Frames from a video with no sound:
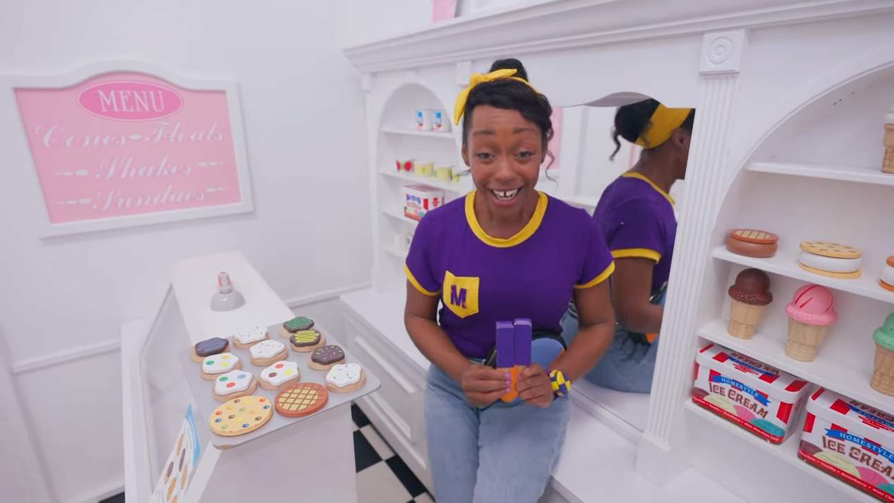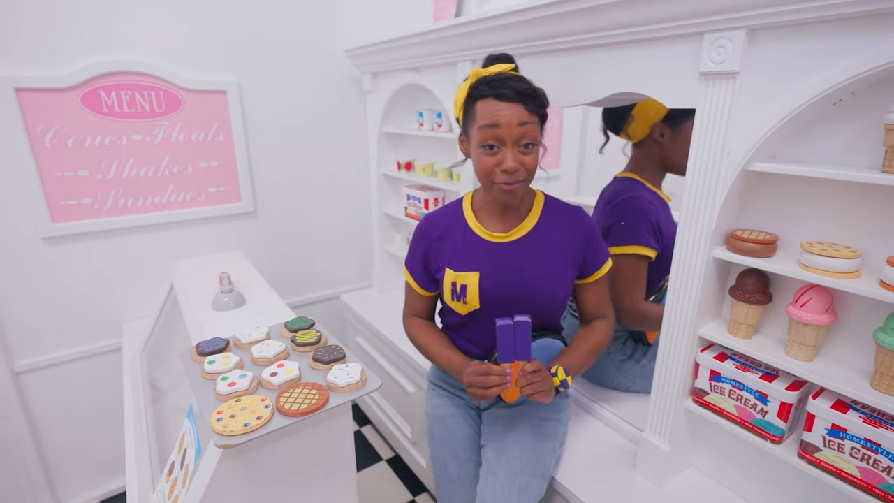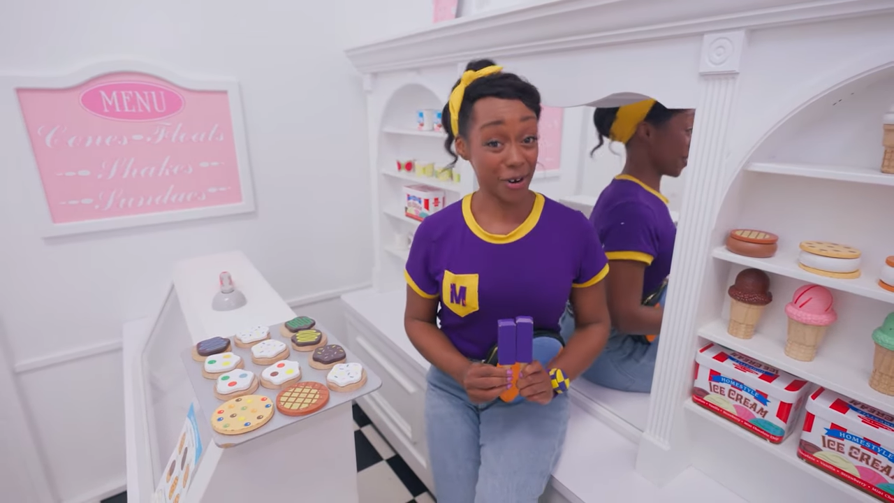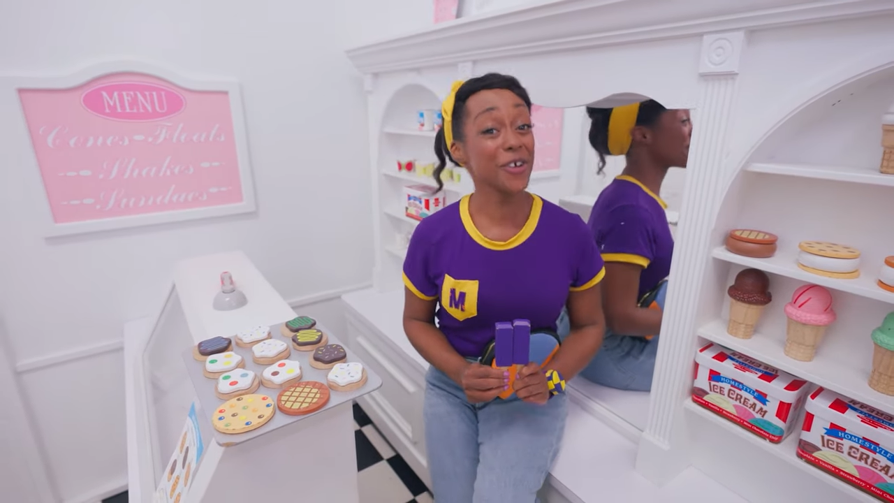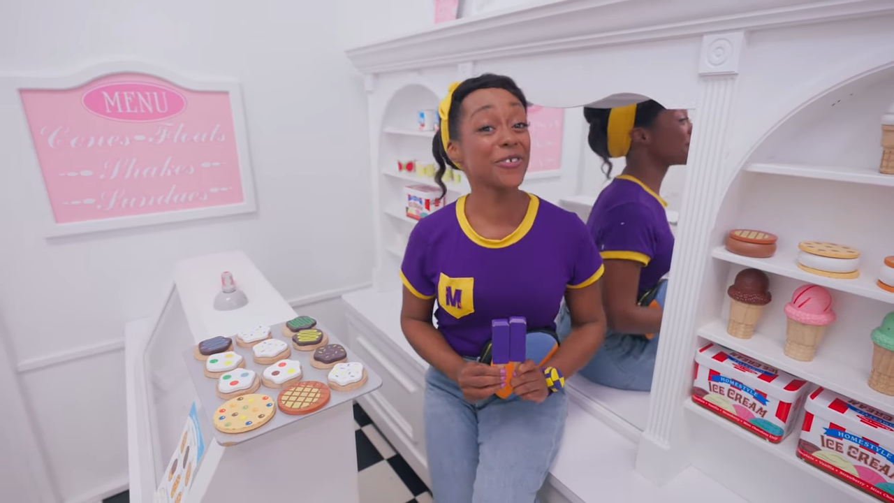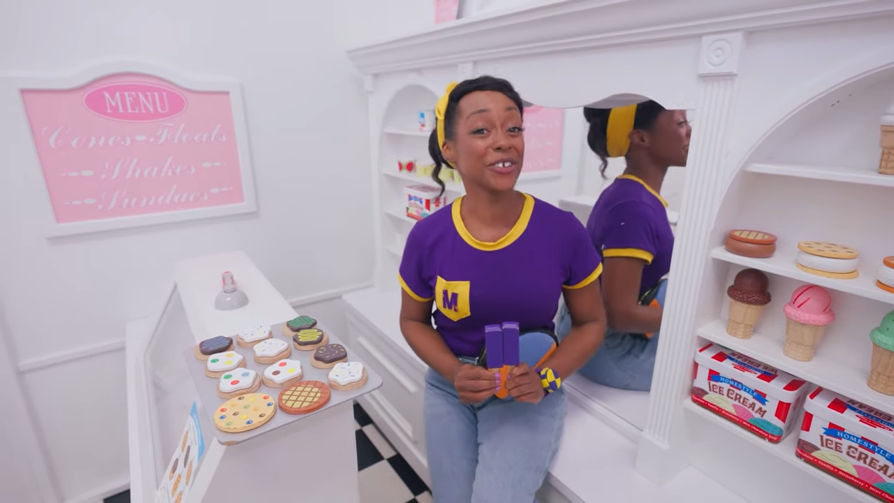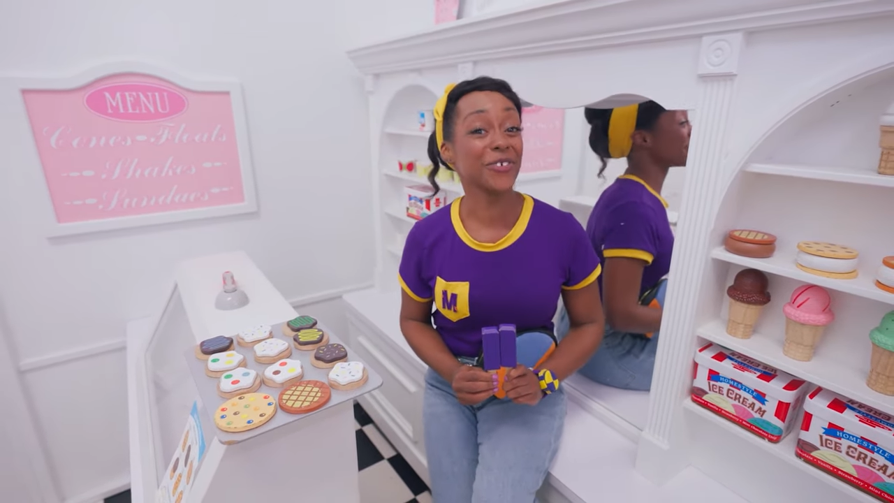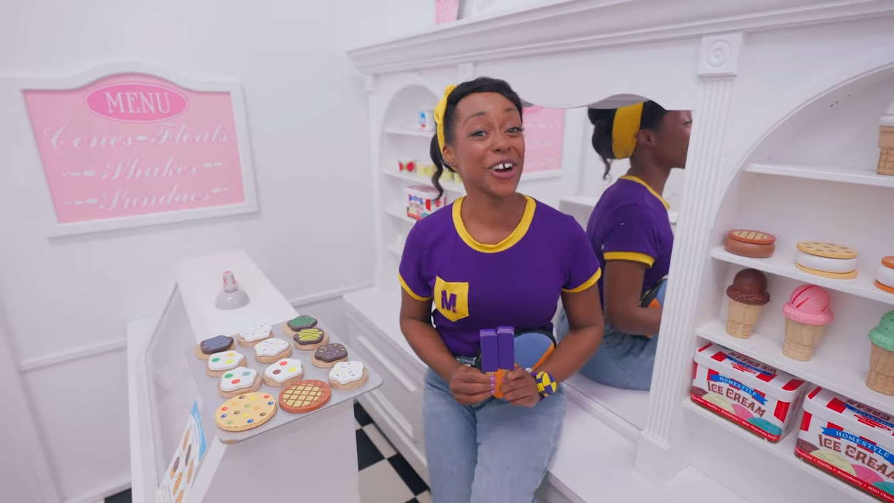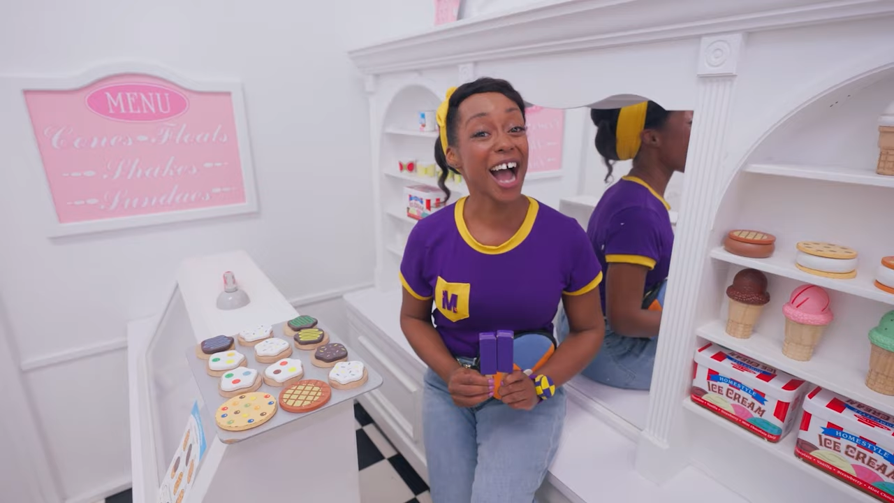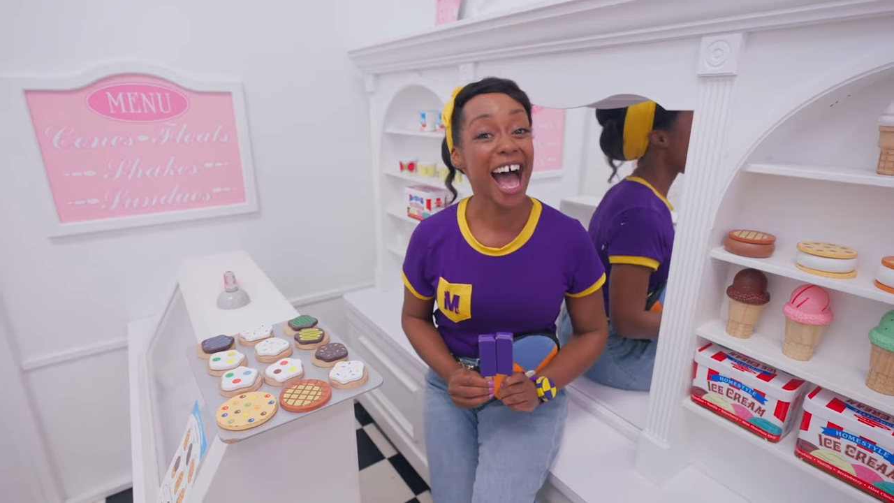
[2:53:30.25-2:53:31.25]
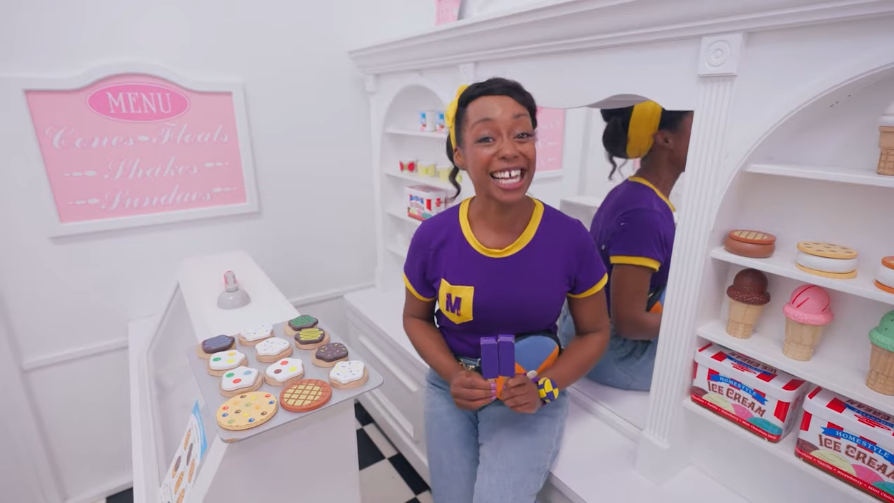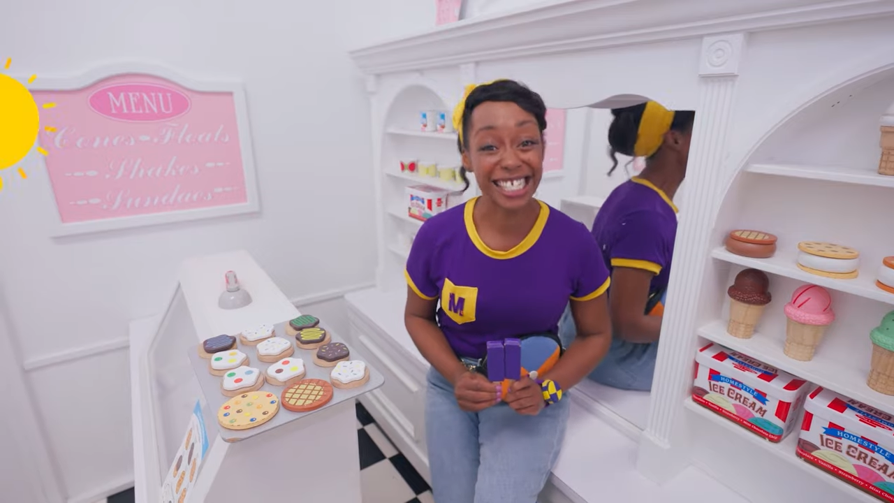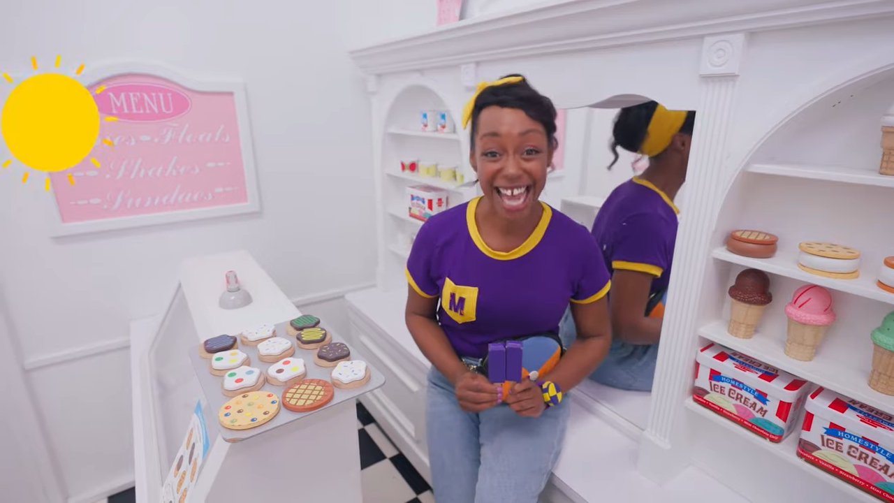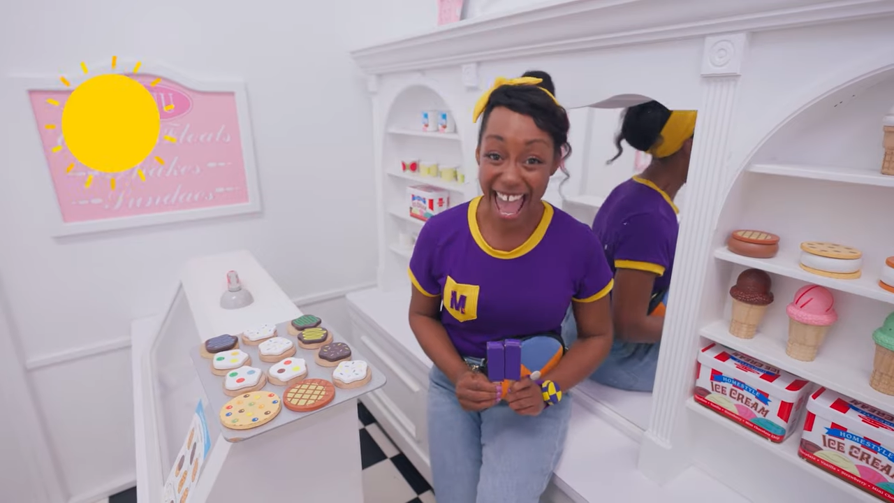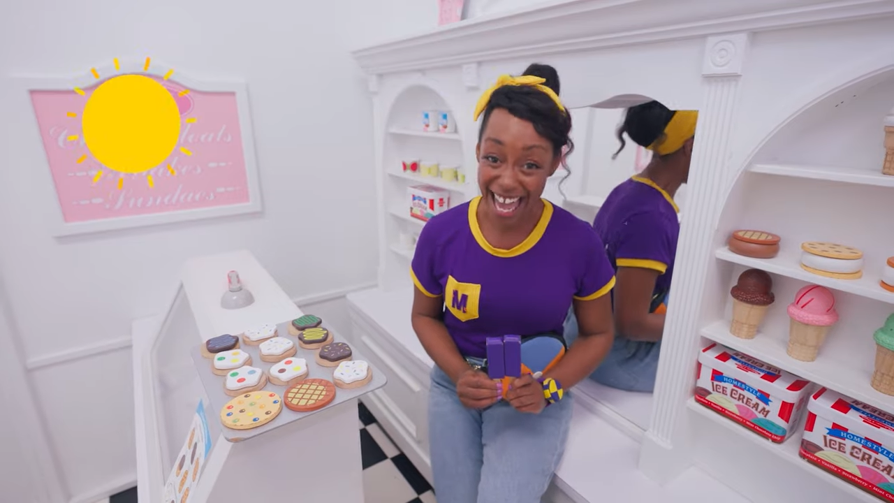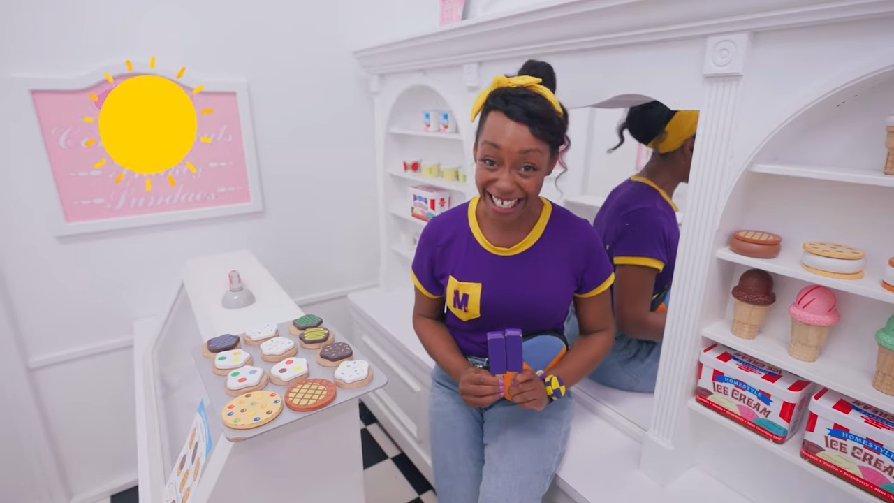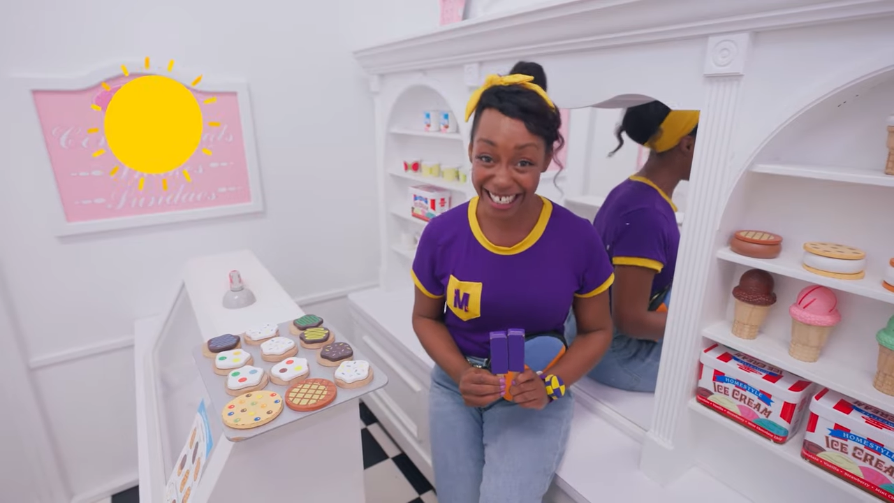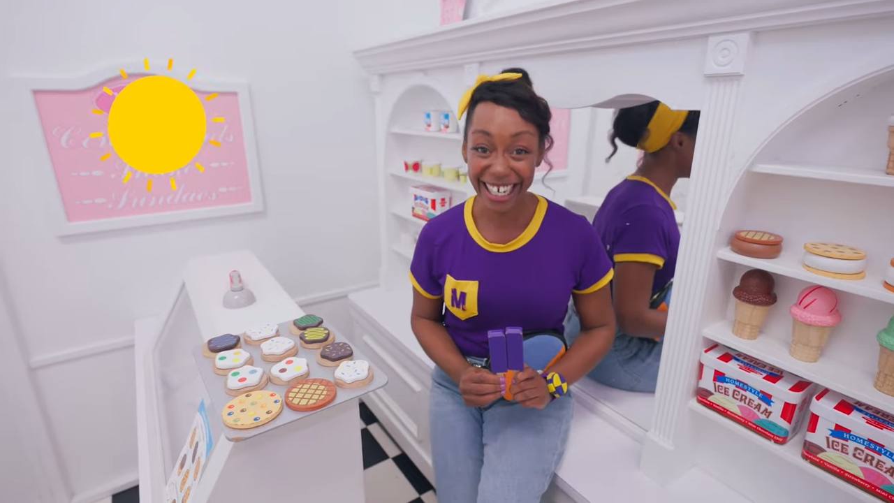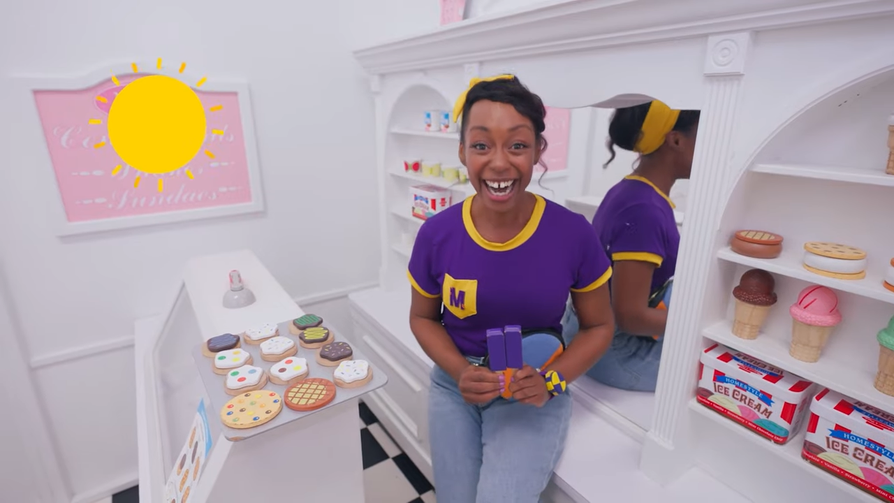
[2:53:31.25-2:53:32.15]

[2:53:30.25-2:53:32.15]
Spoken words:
Perfect for a hot day.